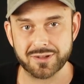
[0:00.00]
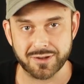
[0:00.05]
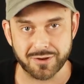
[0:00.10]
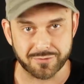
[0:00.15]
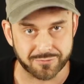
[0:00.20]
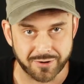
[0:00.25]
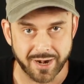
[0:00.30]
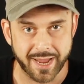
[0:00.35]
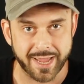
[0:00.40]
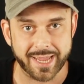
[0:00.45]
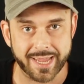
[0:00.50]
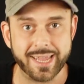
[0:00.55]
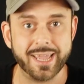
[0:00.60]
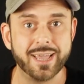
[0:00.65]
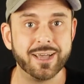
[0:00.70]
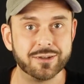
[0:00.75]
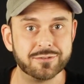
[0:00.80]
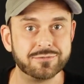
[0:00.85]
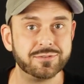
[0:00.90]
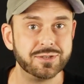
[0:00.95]

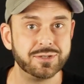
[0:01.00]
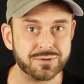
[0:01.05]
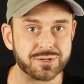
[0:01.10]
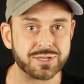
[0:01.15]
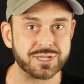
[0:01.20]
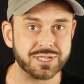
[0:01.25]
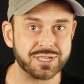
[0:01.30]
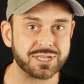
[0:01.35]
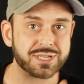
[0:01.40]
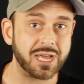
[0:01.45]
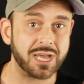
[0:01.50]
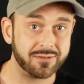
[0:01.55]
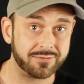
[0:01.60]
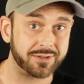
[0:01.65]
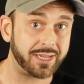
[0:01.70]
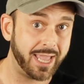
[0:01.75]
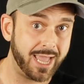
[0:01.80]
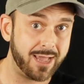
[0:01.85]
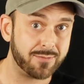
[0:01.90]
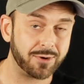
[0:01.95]
array of uses of
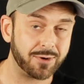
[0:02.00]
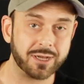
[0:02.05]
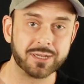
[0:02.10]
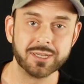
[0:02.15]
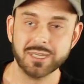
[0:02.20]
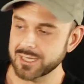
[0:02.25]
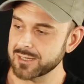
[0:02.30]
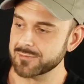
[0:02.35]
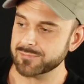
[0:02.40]
a camera.